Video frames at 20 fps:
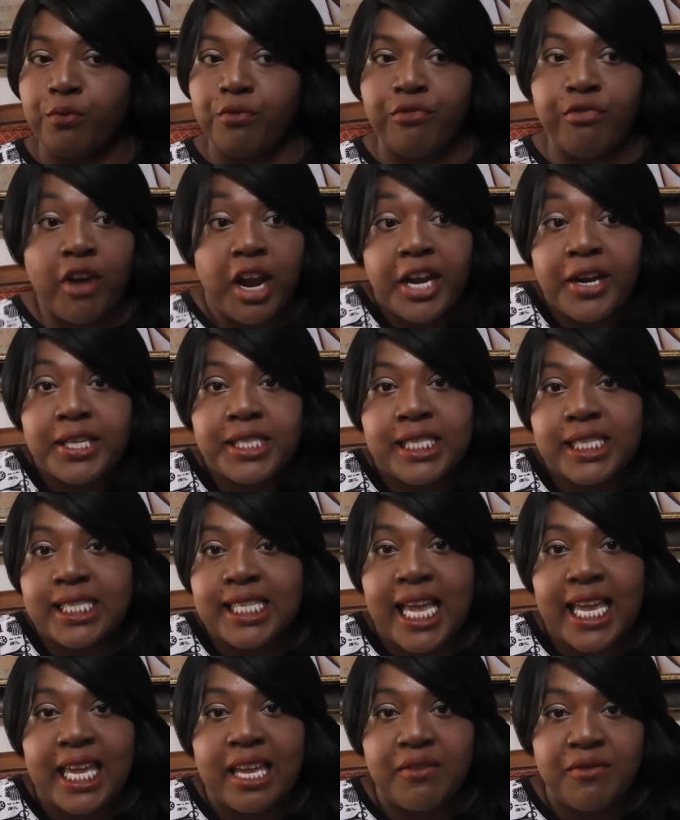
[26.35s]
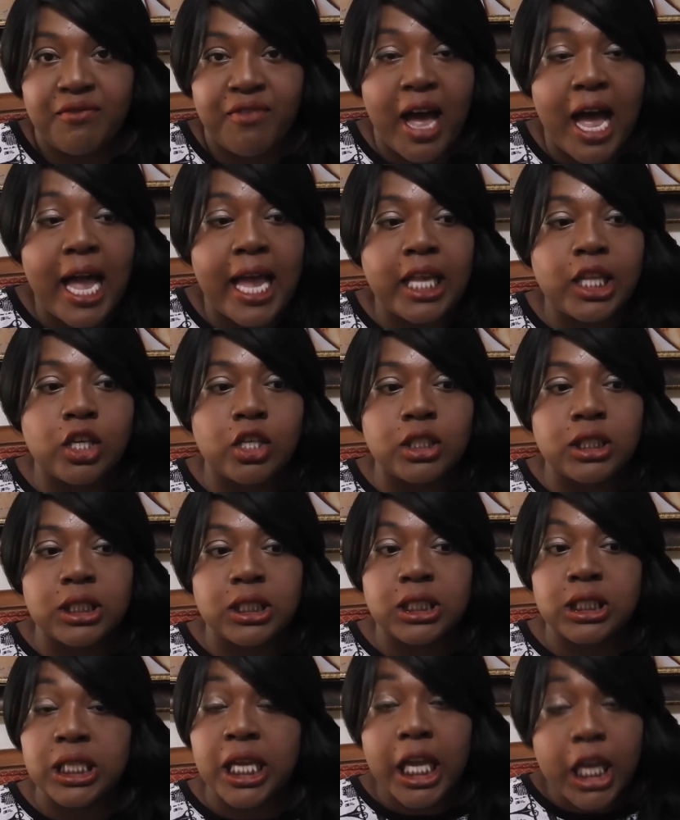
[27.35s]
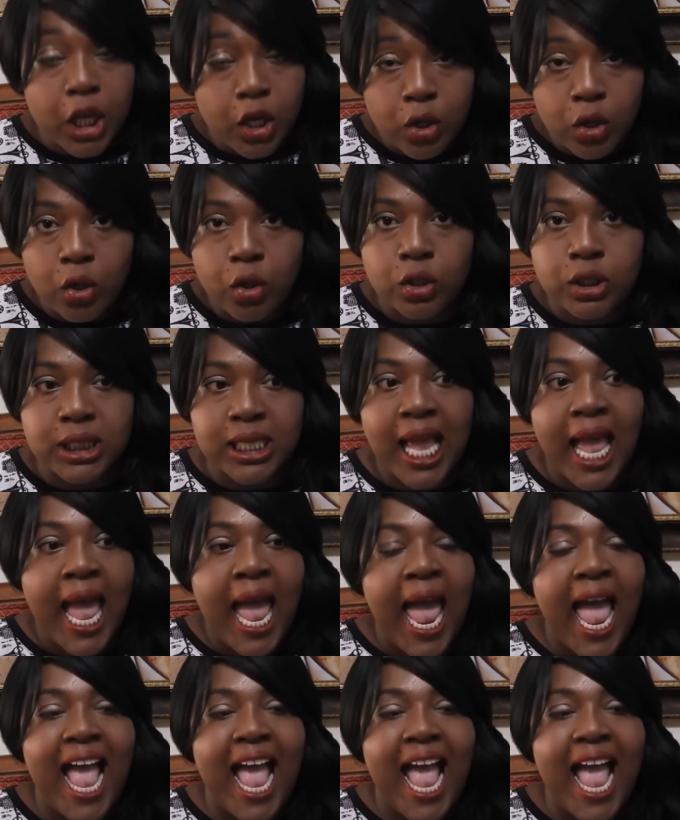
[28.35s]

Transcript: fragrances I can find on deals,